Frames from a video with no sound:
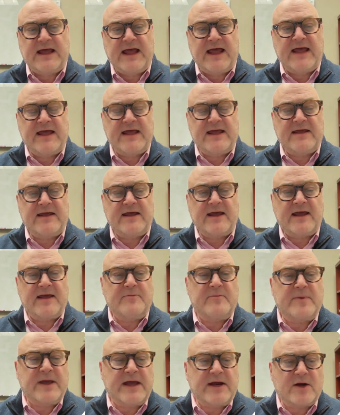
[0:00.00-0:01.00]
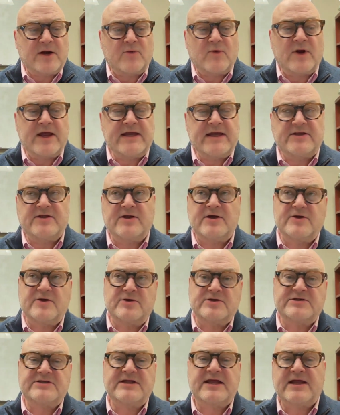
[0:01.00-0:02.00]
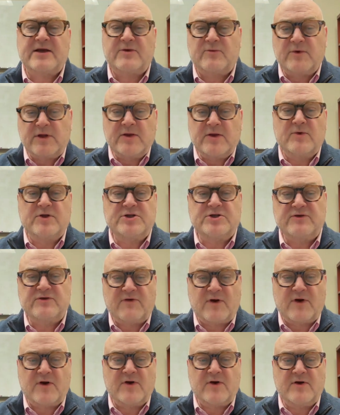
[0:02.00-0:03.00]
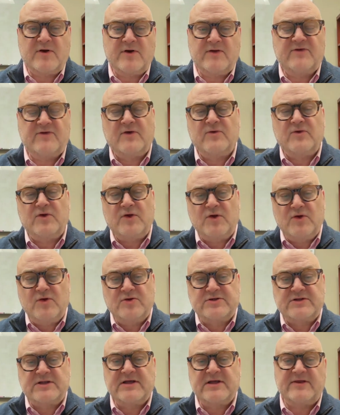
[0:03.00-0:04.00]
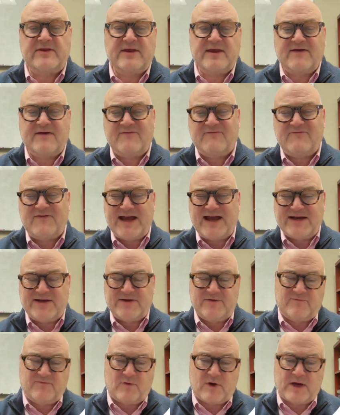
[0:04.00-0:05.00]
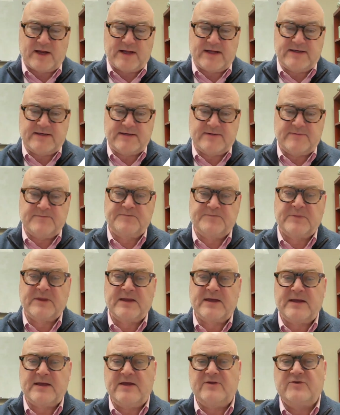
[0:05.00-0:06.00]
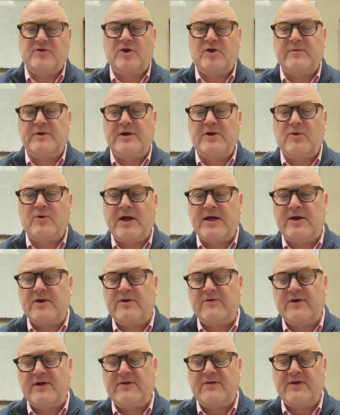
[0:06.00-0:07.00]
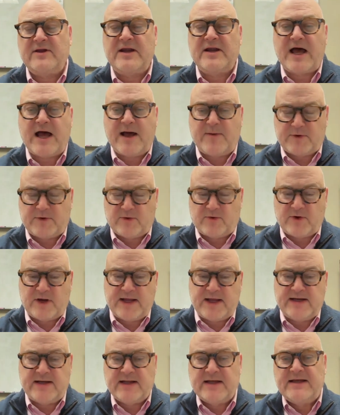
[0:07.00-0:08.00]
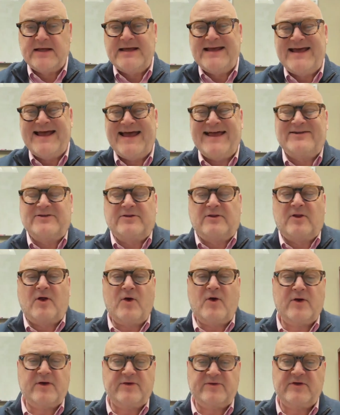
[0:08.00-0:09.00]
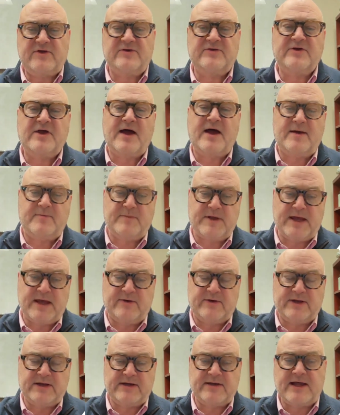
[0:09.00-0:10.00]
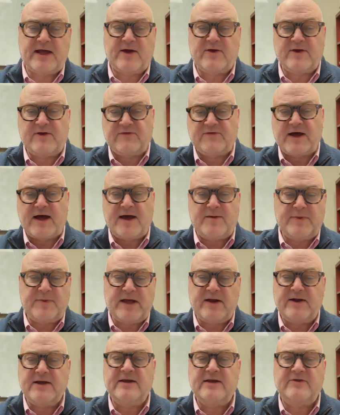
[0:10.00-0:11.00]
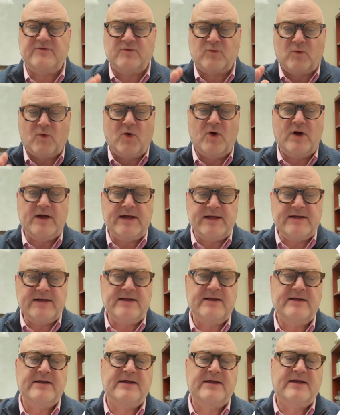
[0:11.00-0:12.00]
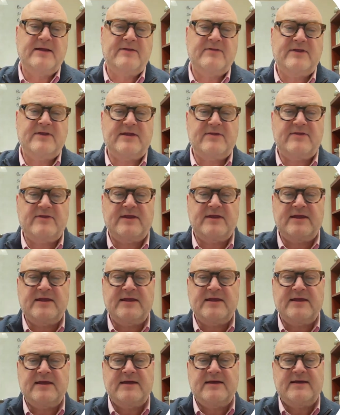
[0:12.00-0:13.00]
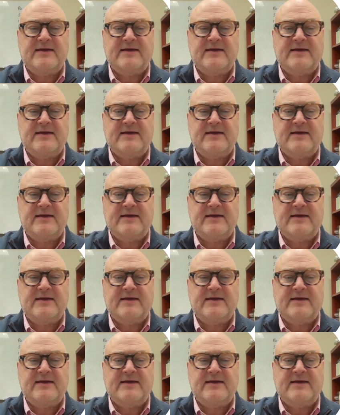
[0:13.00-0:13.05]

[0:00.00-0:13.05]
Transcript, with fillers: a better rate to understand really what you've earned. So usually the effective rate is going to be greater than the nominal rate as long as there's compounding. Now, if compounding is 1, then the